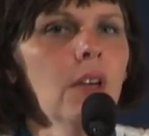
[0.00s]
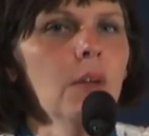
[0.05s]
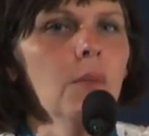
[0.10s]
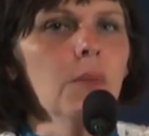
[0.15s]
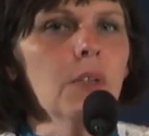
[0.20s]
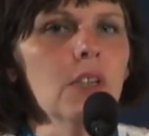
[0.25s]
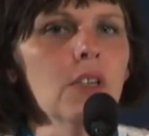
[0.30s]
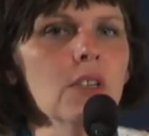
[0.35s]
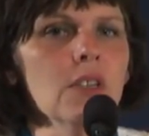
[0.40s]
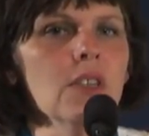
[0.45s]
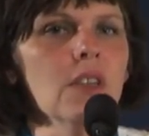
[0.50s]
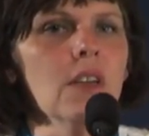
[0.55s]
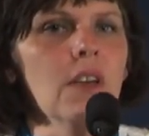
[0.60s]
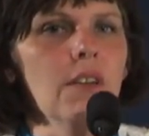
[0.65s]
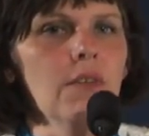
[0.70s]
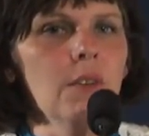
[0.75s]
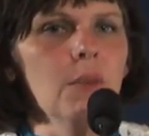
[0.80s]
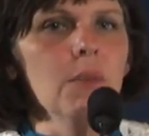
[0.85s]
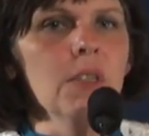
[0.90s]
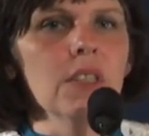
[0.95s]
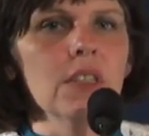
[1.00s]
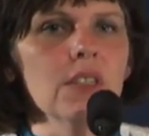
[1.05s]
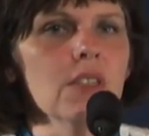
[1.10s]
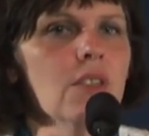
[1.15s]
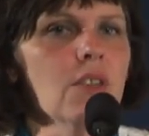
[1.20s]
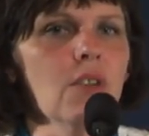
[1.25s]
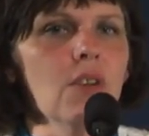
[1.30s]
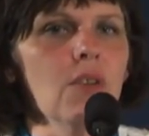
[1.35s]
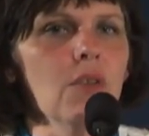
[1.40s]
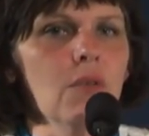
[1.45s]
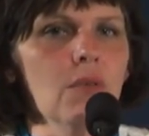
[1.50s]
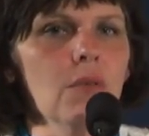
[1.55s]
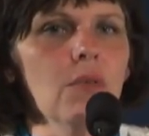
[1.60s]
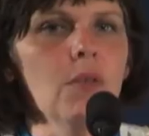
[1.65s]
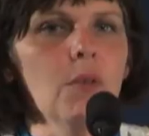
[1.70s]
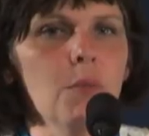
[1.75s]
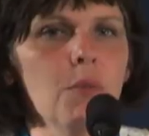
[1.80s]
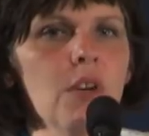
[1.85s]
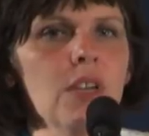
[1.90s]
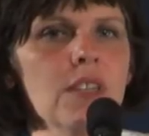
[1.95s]
because the government is so
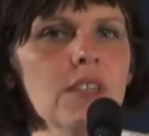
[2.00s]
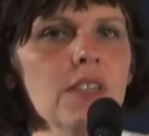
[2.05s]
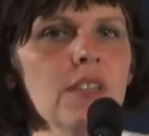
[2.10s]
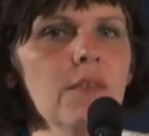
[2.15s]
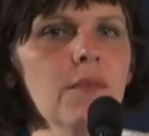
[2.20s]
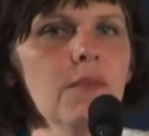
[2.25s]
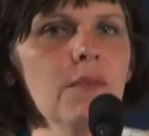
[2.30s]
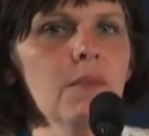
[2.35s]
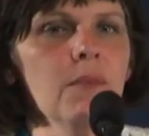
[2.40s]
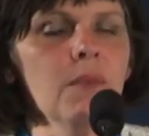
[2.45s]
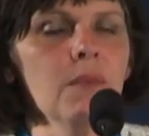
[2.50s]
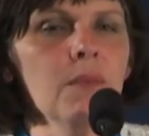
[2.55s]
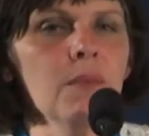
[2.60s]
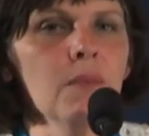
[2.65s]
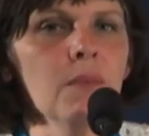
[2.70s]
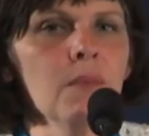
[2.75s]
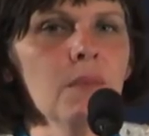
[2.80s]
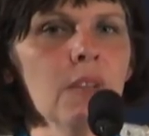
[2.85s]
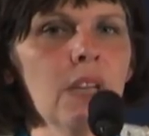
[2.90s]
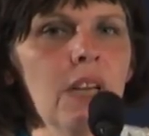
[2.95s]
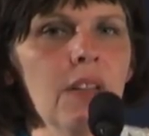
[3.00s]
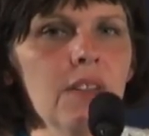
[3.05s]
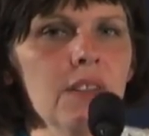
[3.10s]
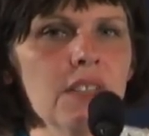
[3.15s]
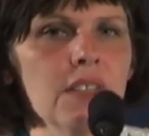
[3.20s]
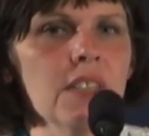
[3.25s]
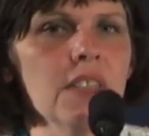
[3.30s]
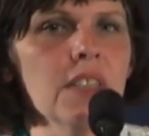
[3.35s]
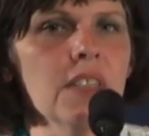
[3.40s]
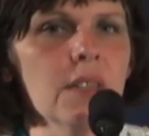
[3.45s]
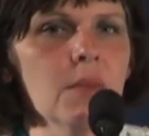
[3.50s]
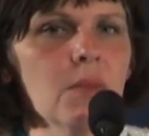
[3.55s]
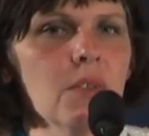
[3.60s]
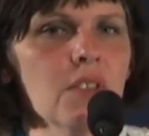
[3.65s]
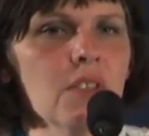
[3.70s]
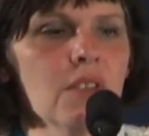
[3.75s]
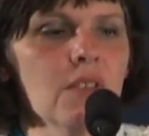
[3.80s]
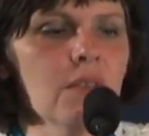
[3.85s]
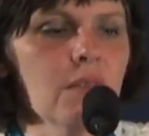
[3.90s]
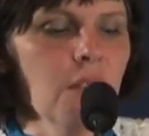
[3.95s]
oppressive, and the
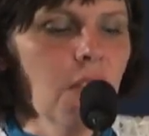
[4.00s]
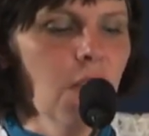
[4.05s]
systems.